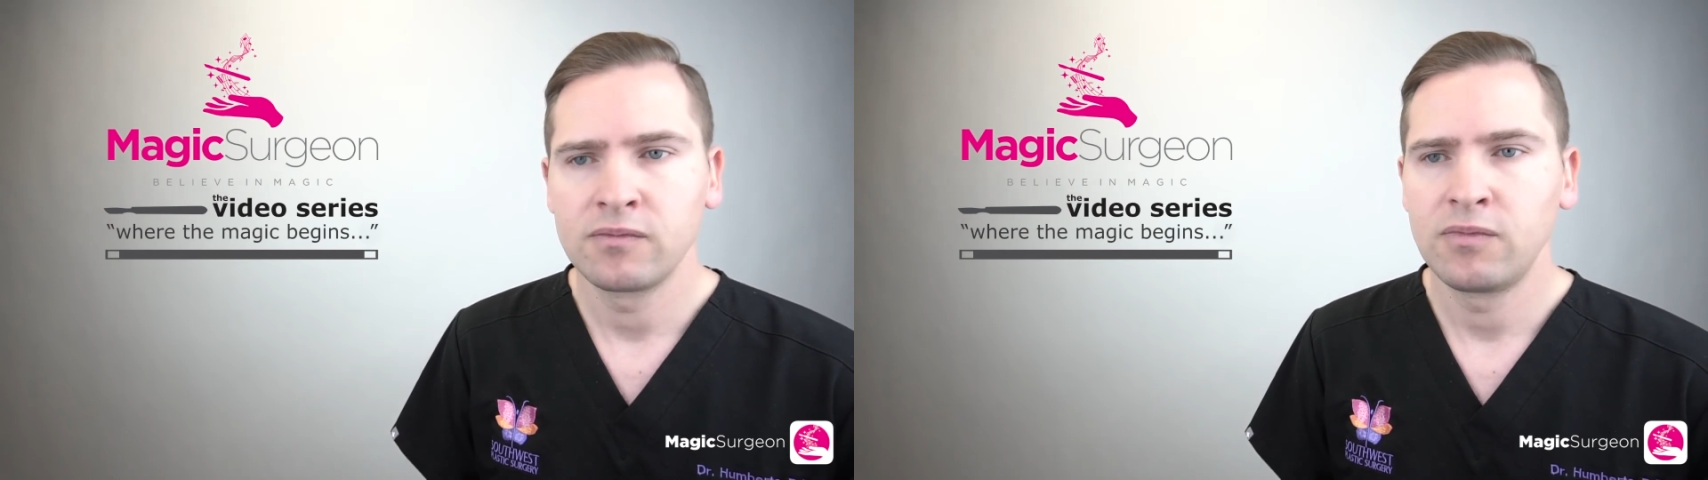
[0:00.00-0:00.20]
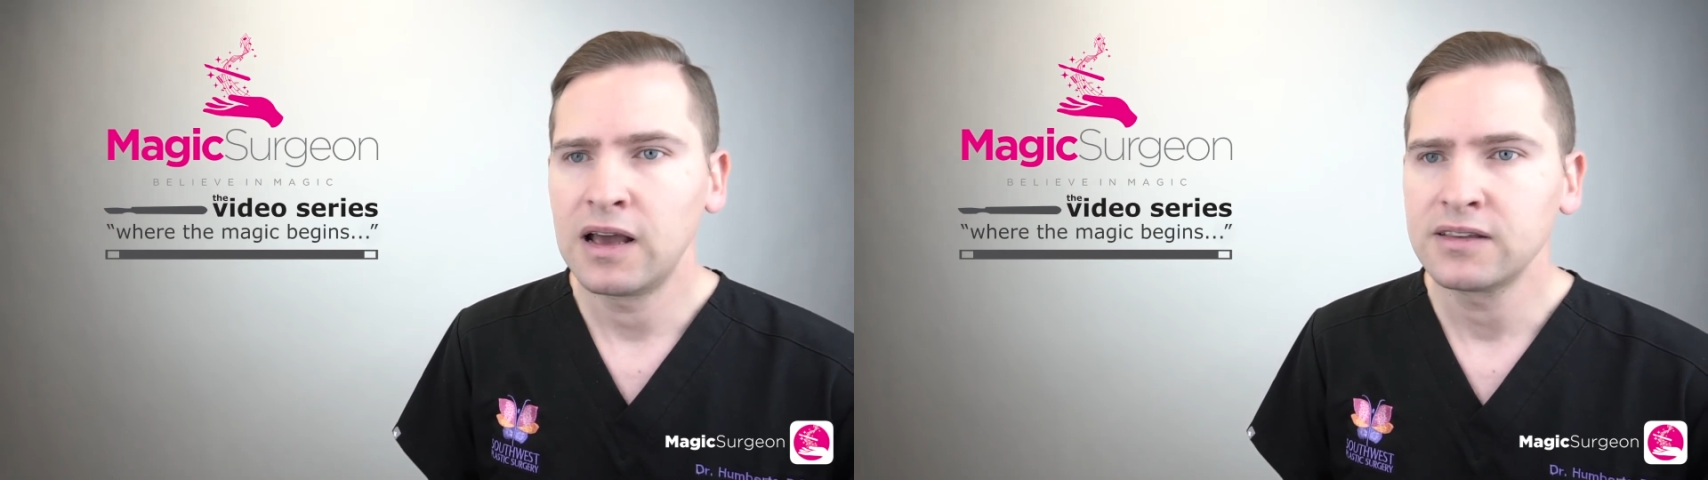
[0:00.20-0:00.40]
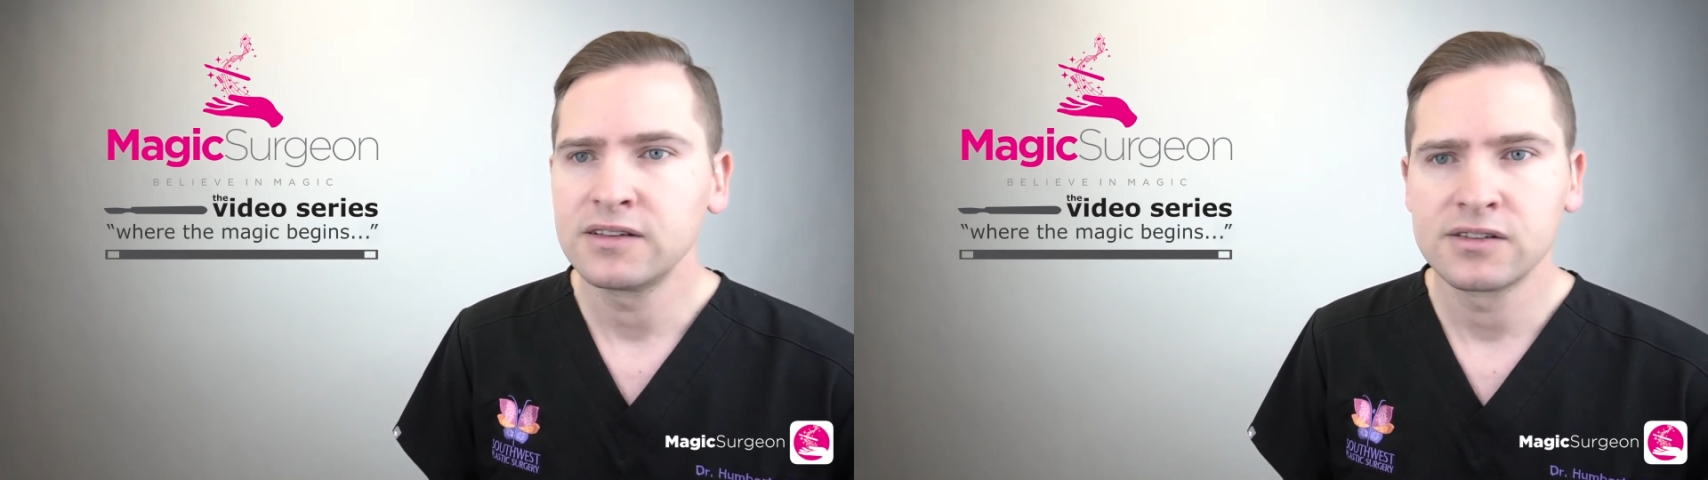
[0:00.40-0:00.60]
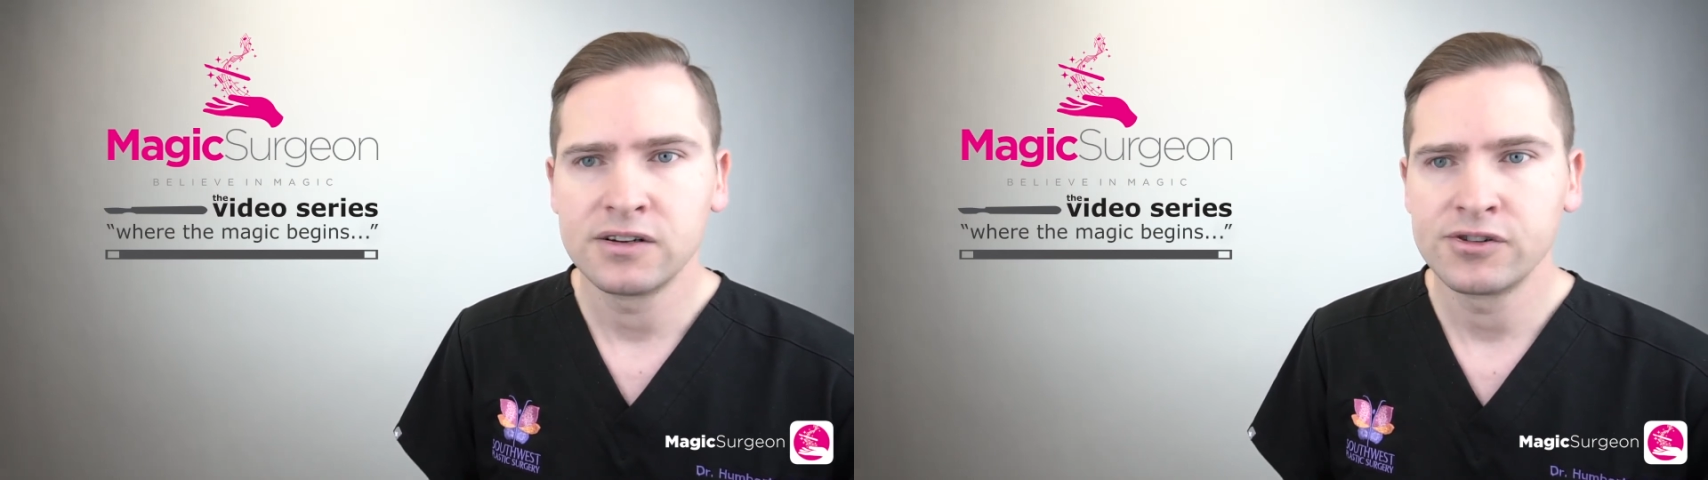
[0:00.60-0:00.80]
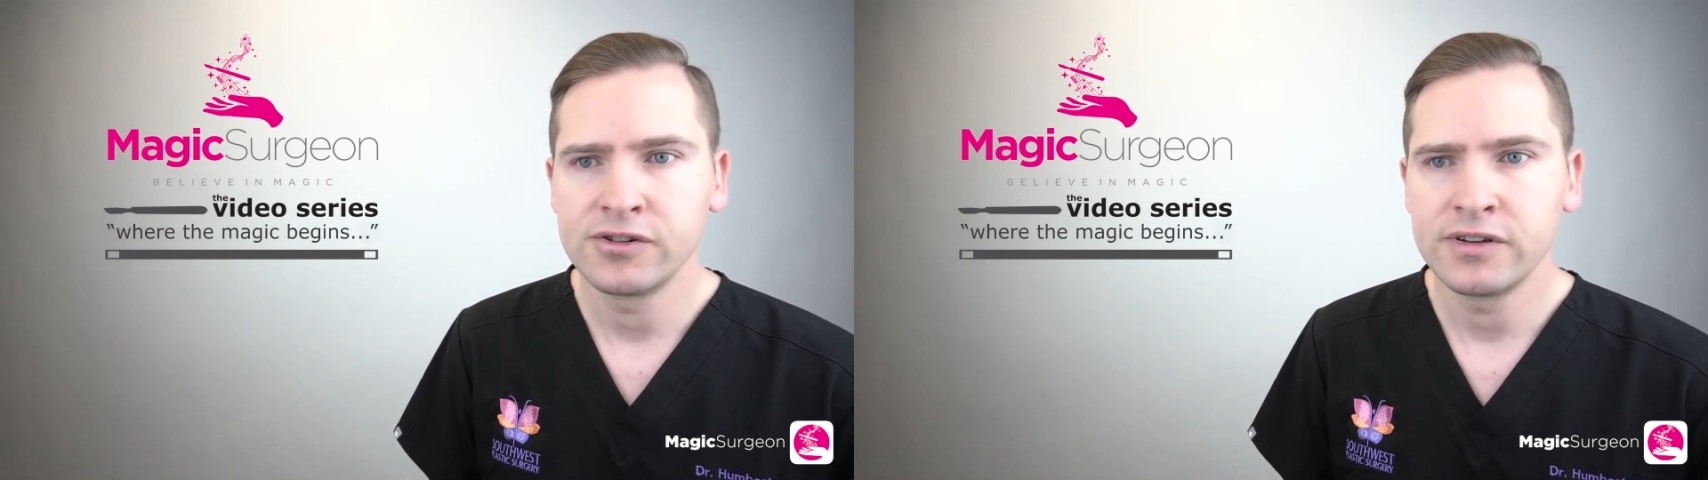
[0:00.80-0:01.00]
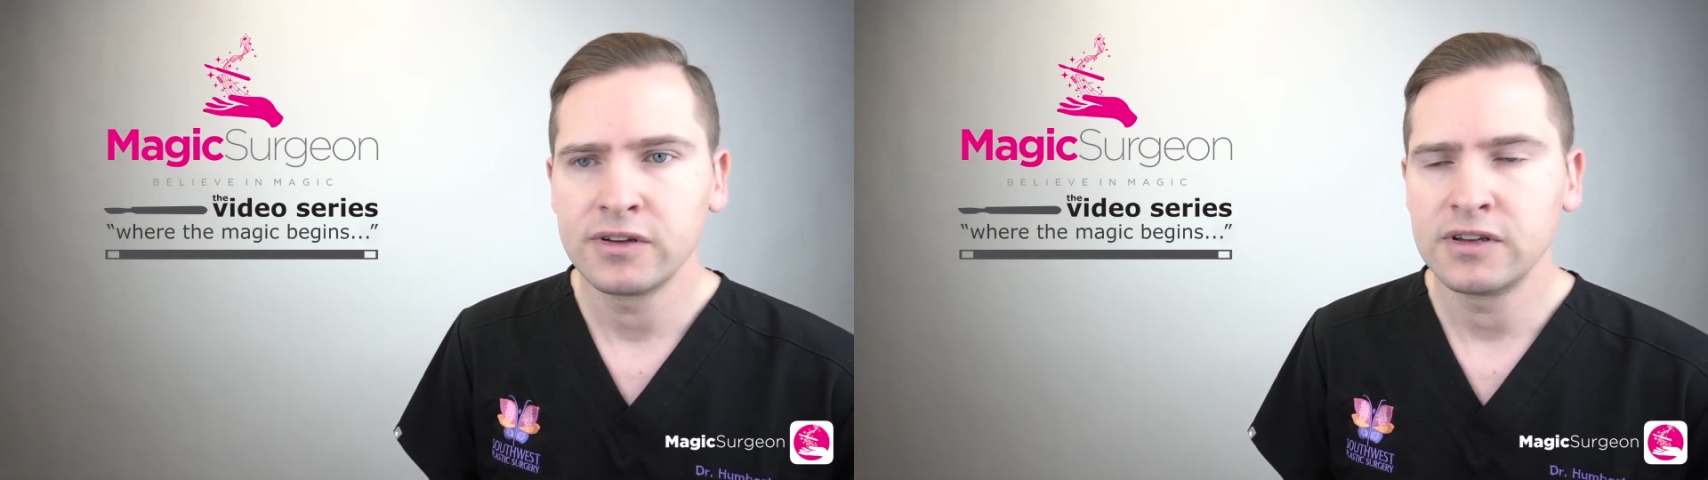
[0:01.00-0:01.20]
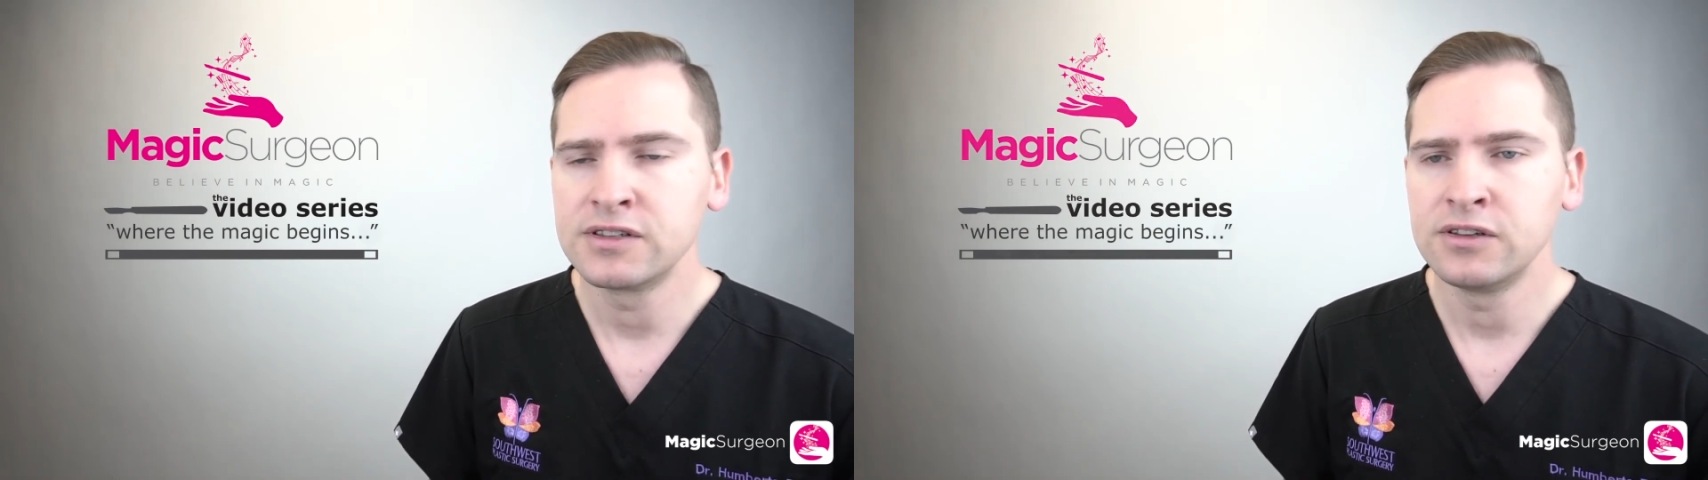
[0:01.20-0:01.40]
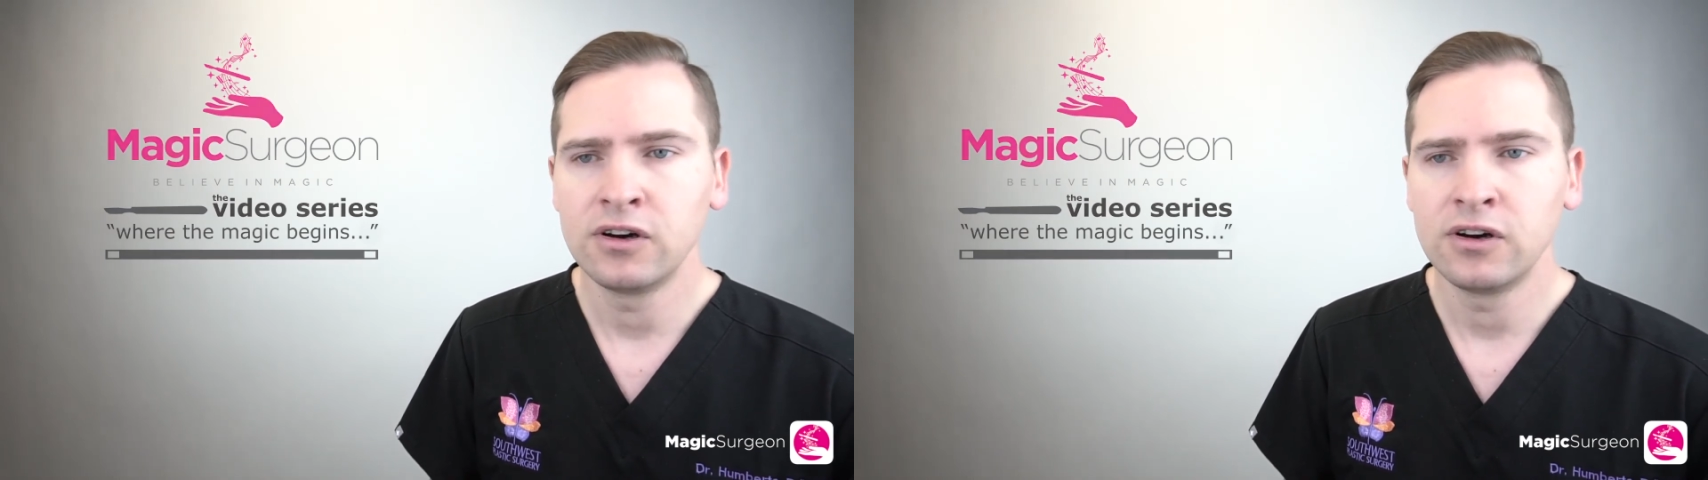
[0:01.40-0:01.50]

Plastic surgery is